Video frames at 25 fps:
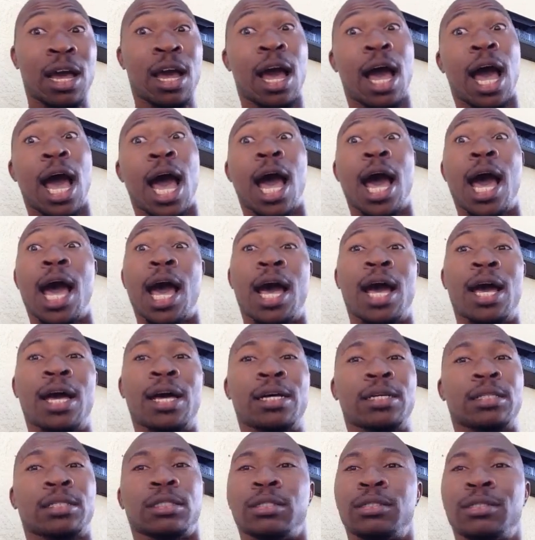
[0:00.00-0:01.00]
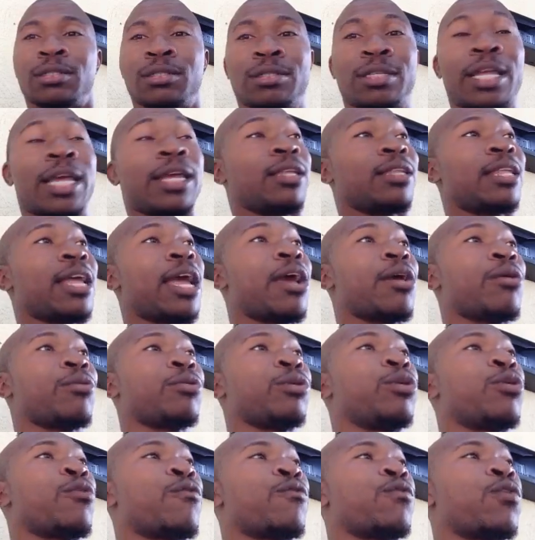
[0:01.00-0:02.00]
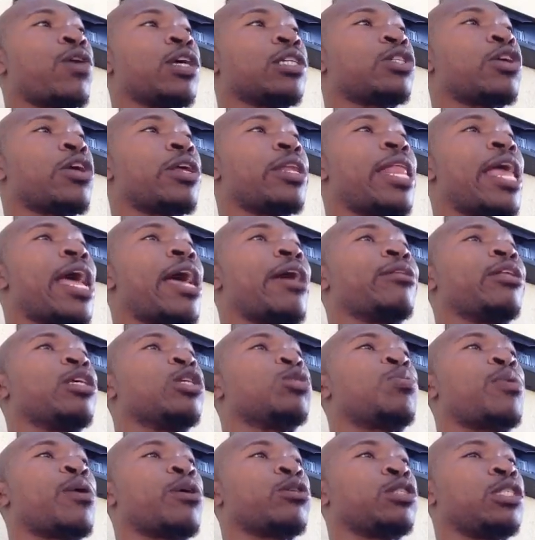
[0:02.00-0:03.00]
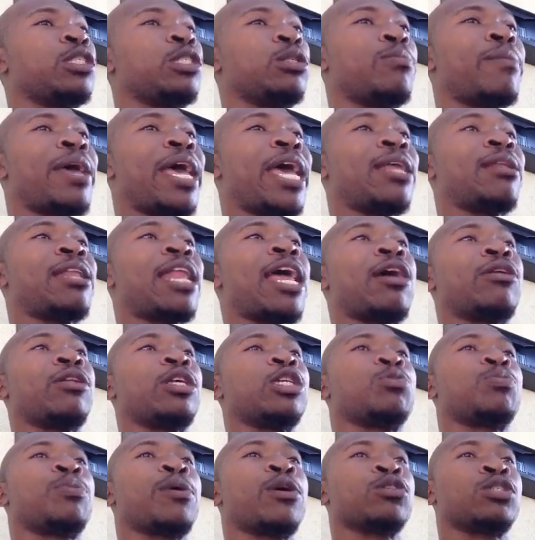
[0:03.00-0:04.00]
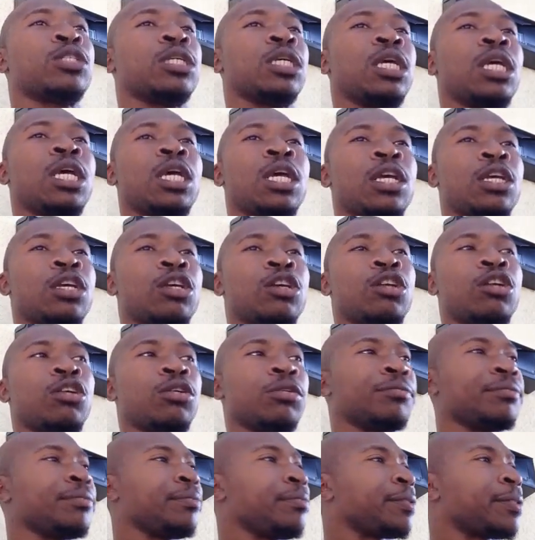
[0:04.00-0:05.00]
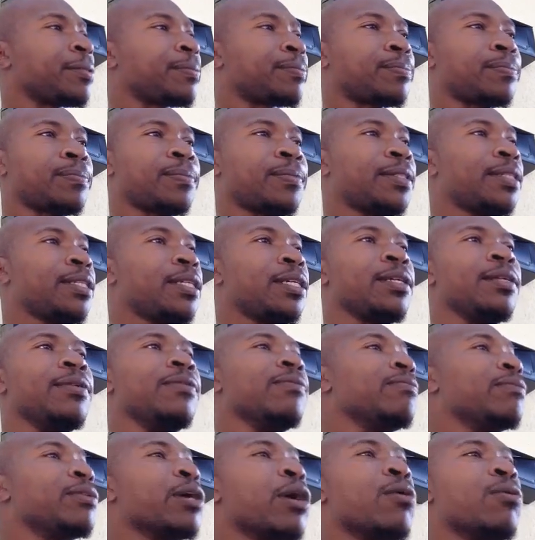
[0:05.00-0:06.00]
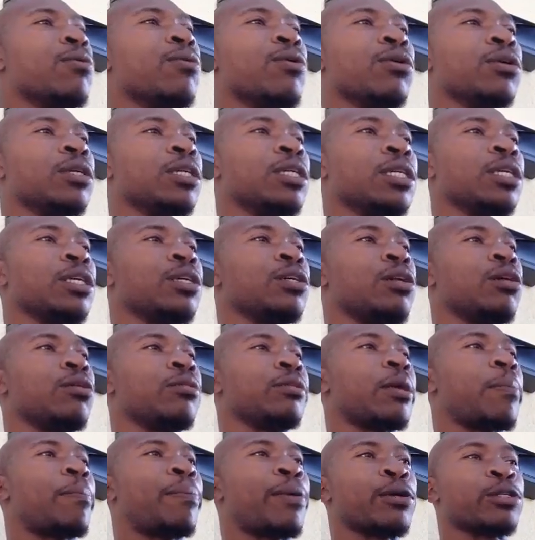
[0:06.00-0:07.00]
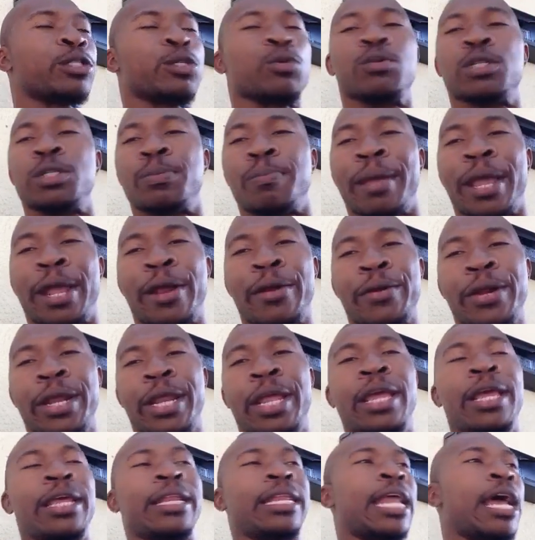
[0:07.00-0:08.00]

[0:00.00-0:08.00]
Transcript: Oh, they, now you're frustrated, now this person's mad, now this person, you know, don't want to, you know, the person was married.